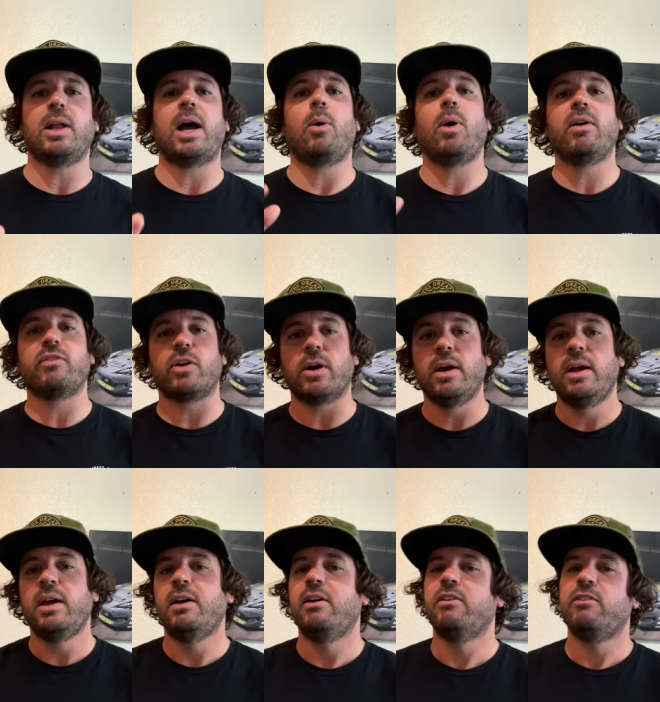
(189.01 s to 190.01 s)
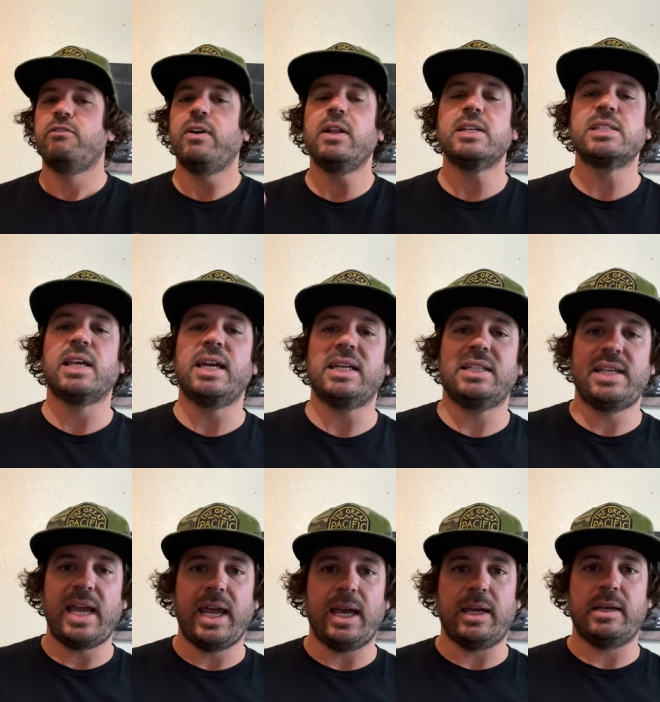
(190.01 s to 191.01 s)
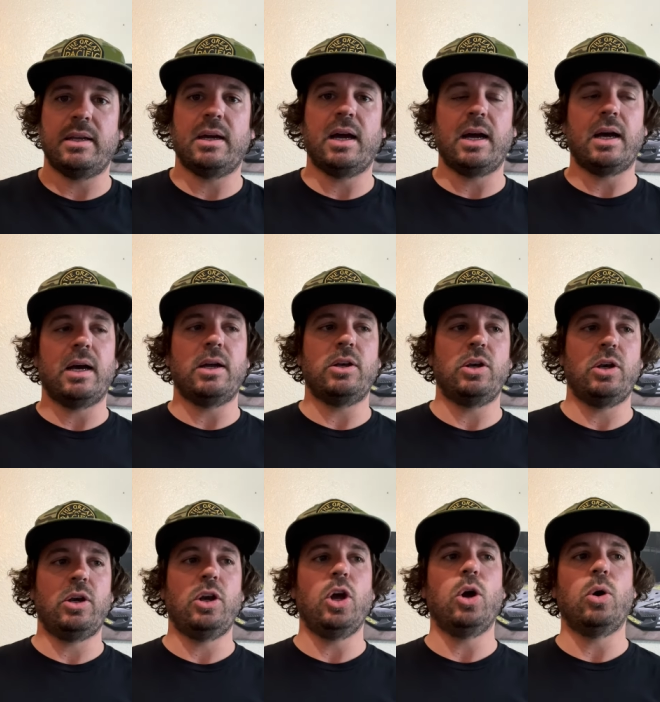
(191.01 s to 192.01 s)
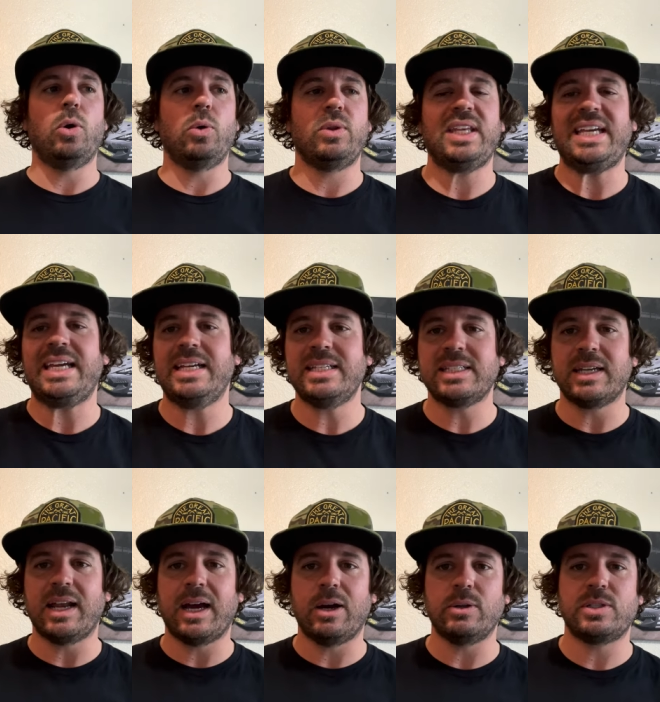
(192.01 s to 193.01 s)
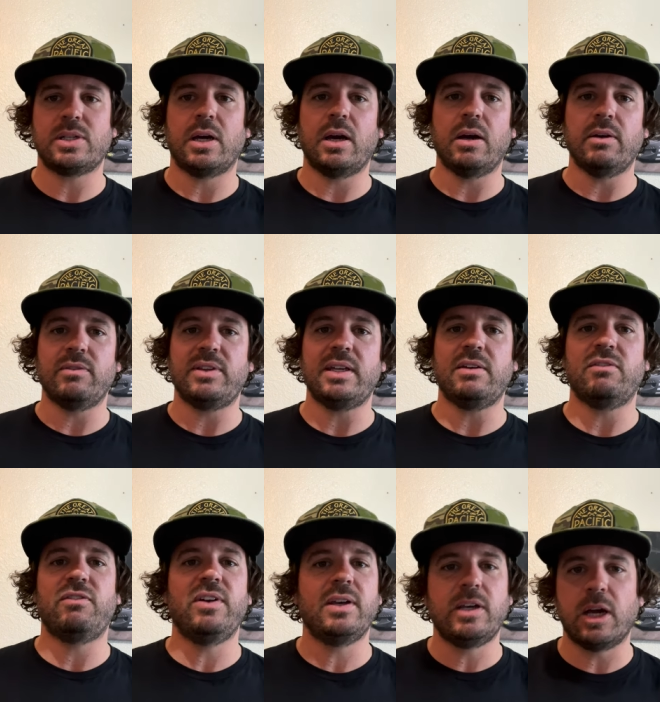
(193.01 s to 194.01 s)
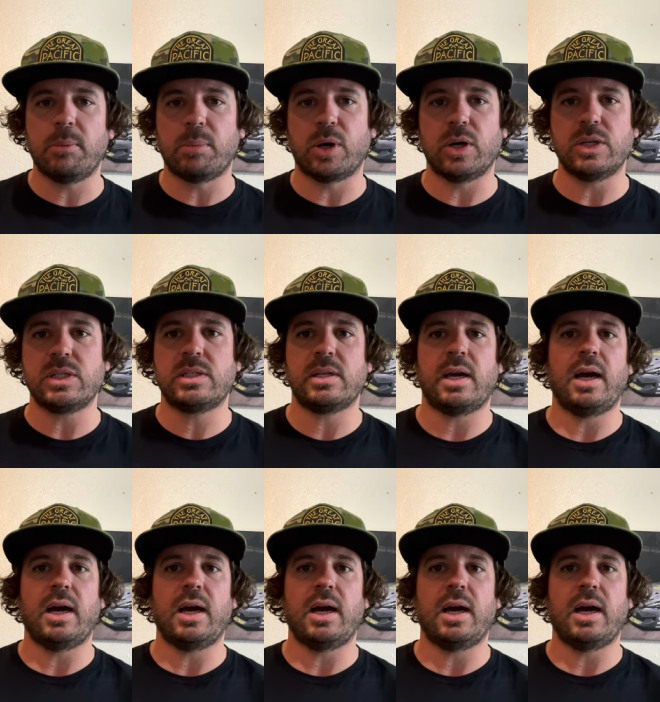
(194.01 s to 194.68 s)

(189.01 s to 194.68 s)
However, fellas like Dan uh, know the ins and outs of the VIN numbers,